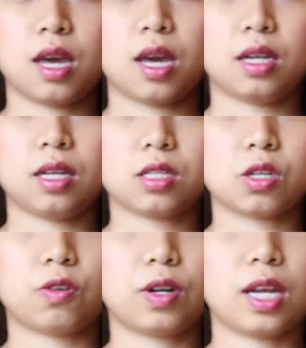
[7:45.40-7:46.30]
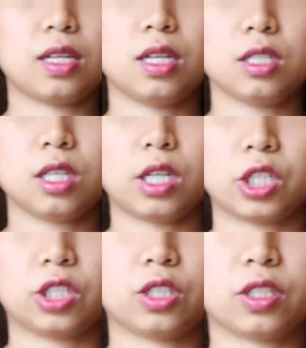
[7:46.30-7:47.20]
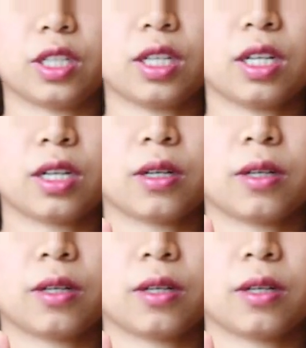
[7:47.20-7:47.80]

and it's red interior.